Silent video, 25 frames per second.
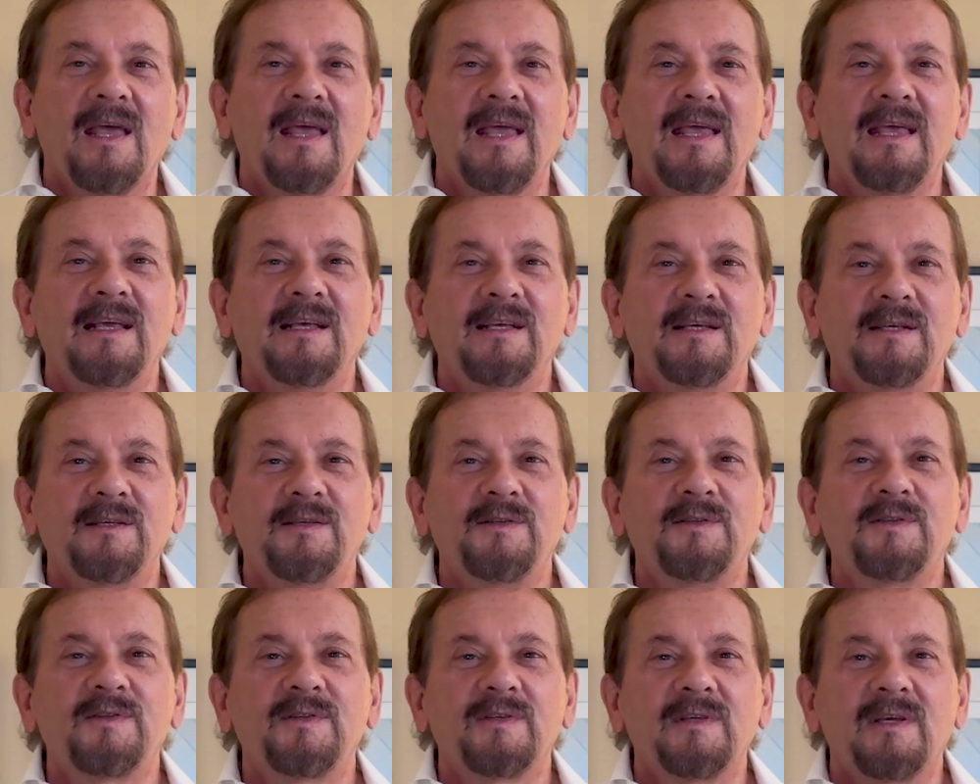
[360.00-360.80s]

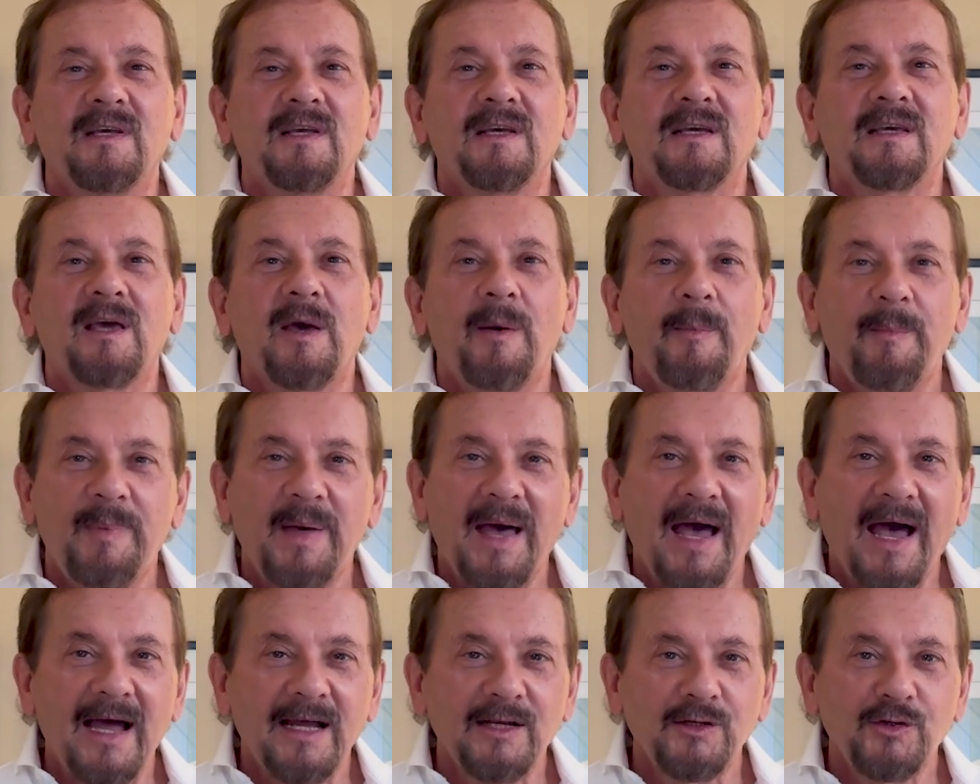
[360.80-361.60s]
is
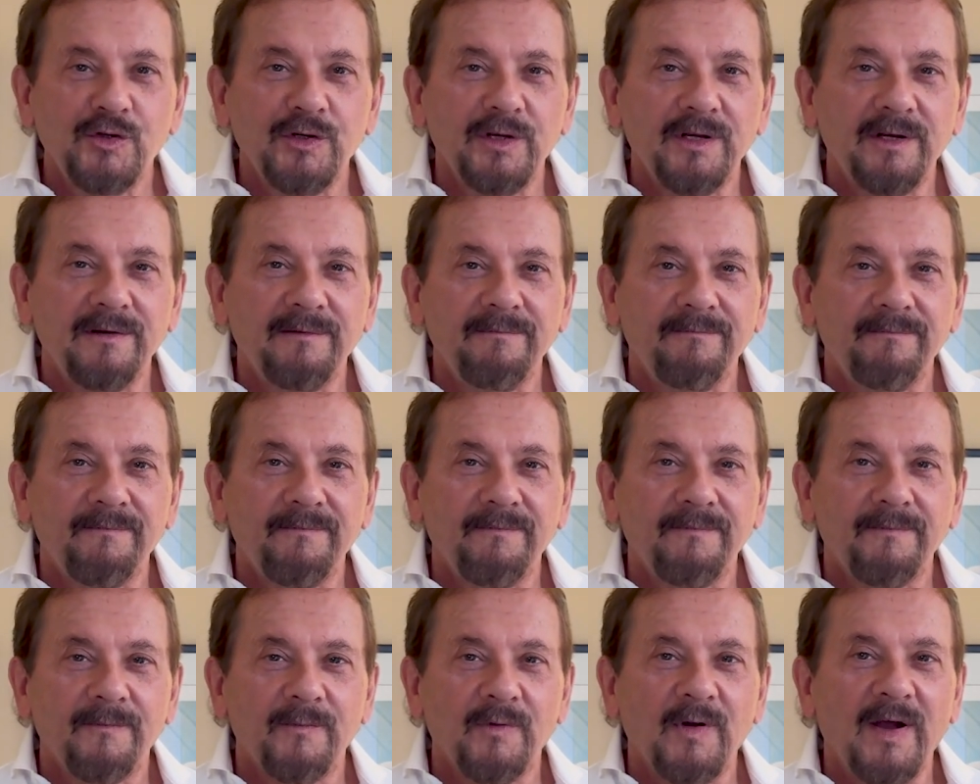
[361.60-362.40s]
compassion,
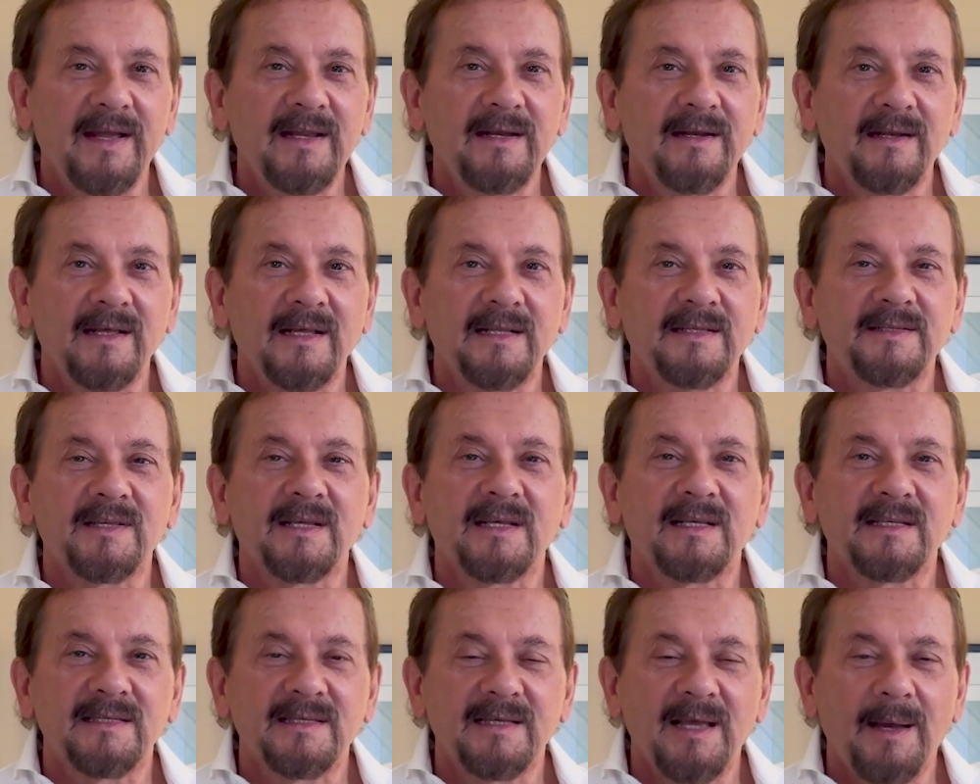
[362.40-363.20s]
right? It's
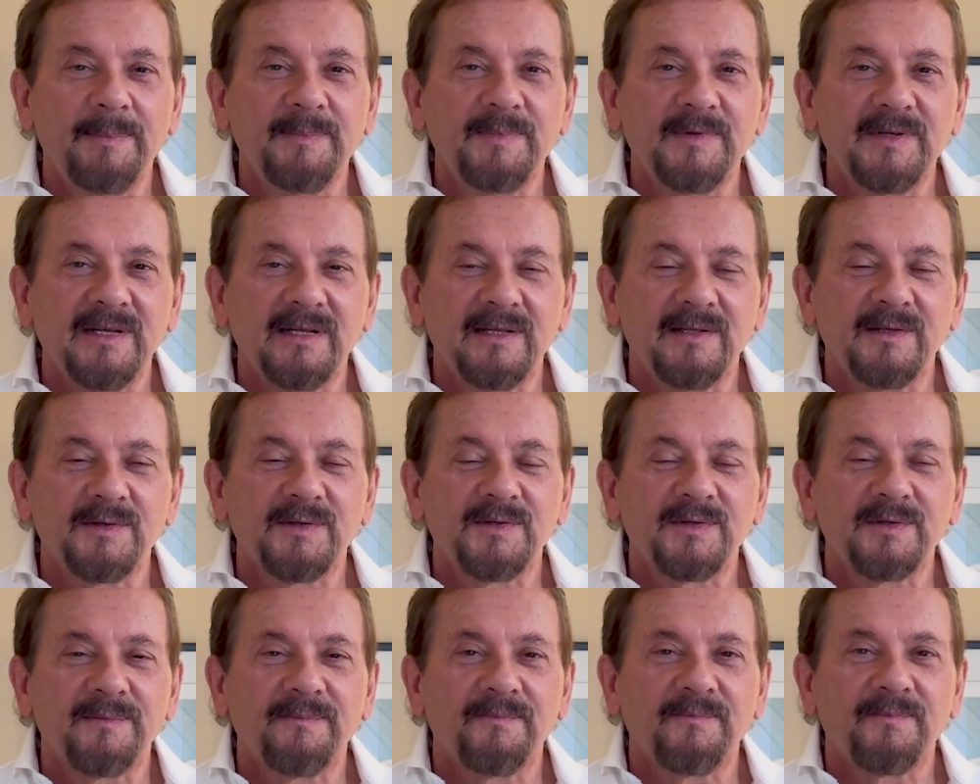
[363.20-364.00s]

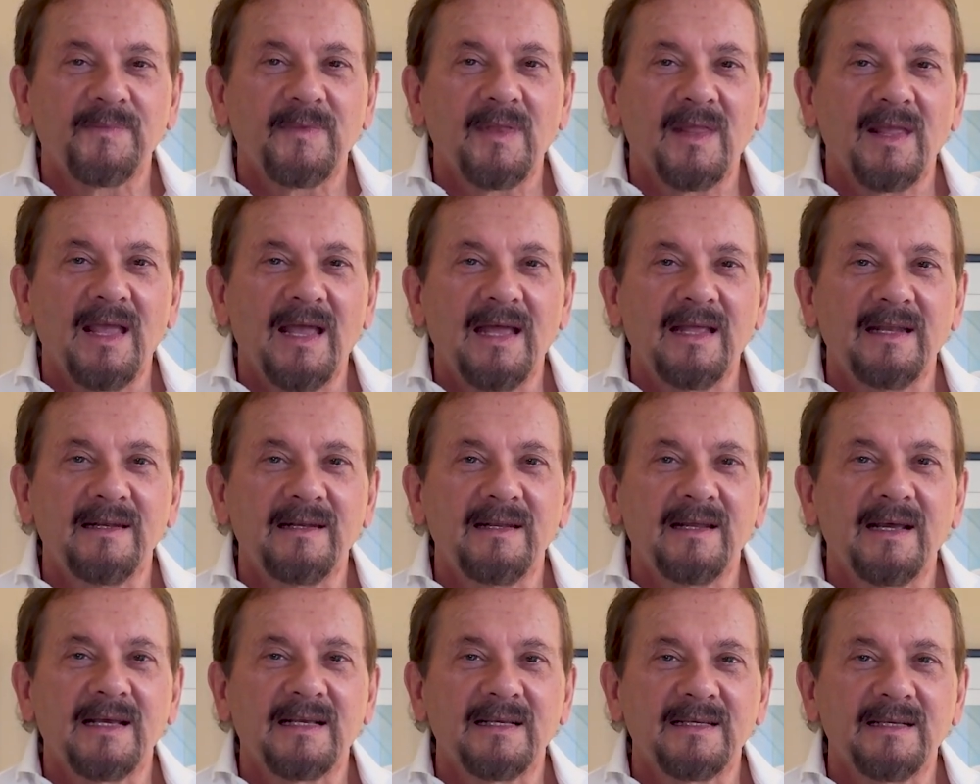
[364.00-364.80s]
acceptance
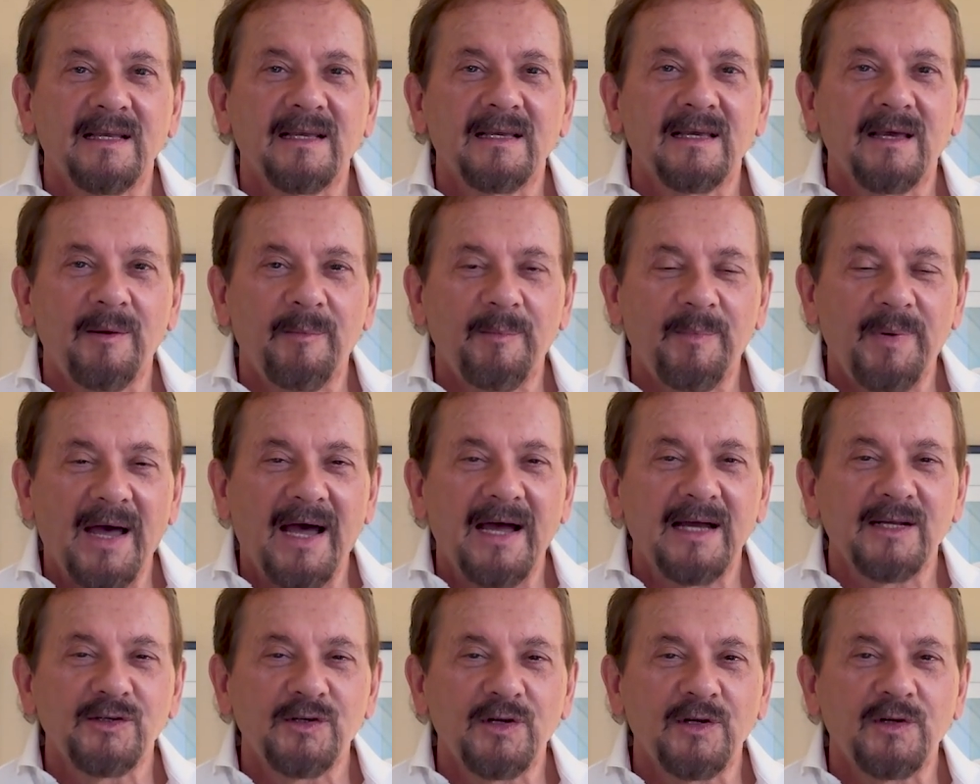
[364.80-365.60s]
and
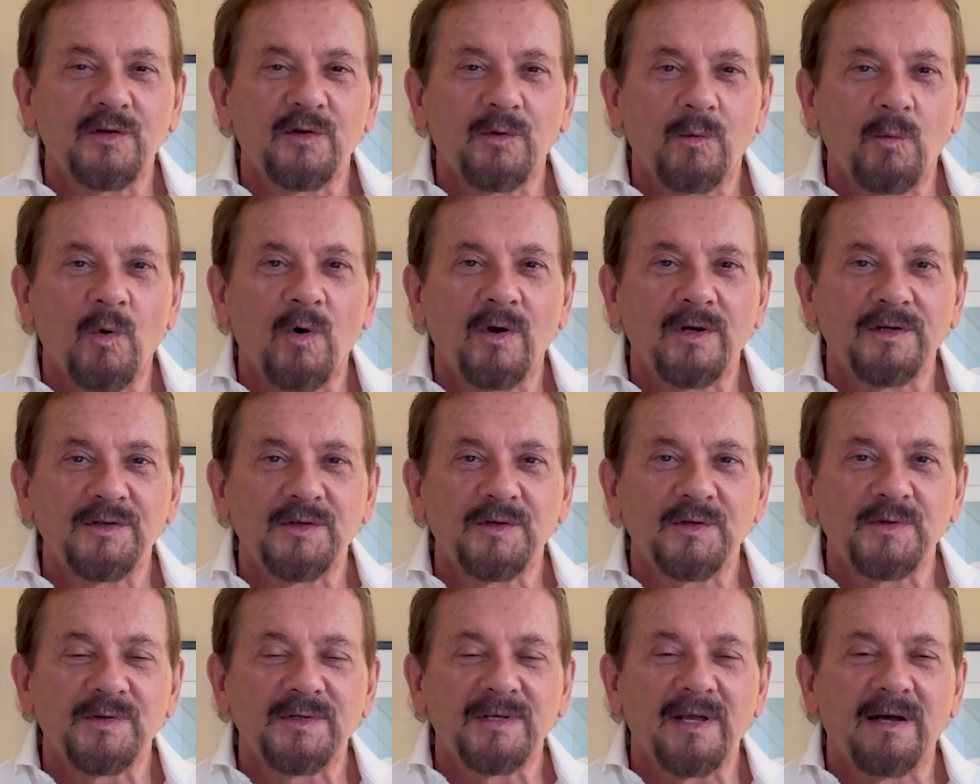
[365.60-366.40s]
compassion towards
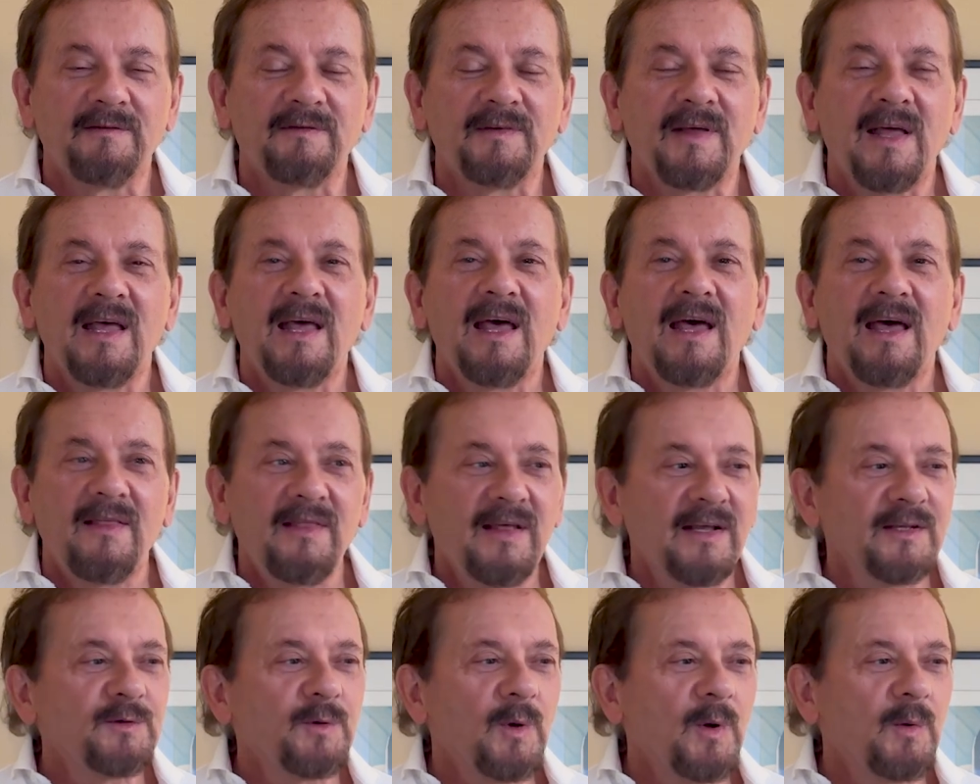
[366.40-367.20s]
yourself. And
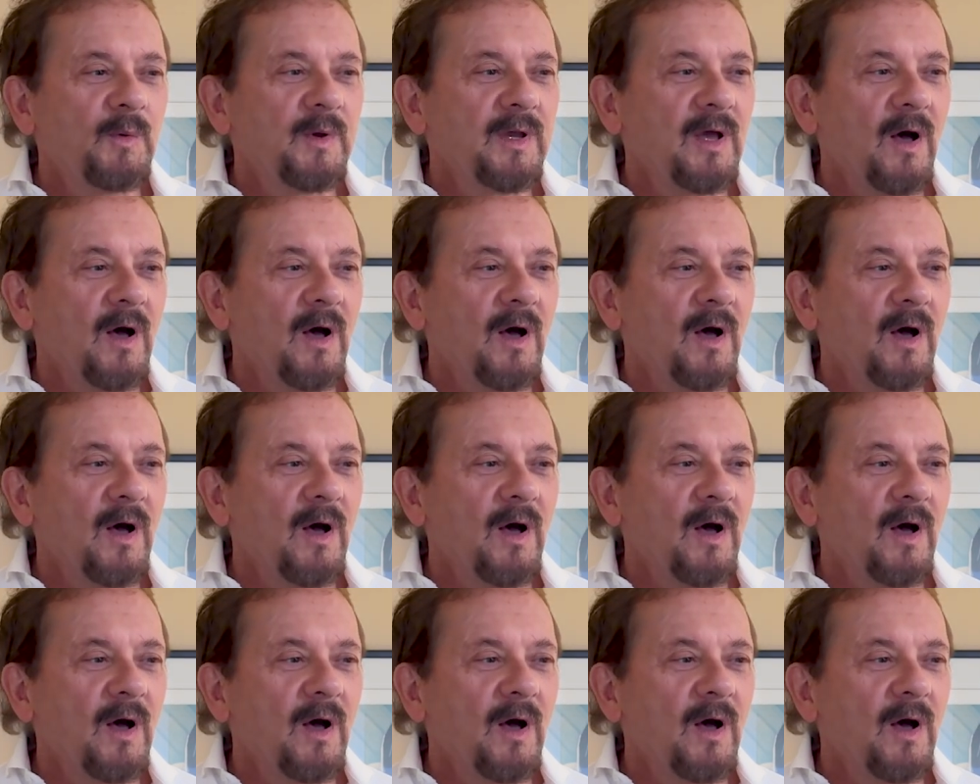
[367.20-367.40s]
that's what we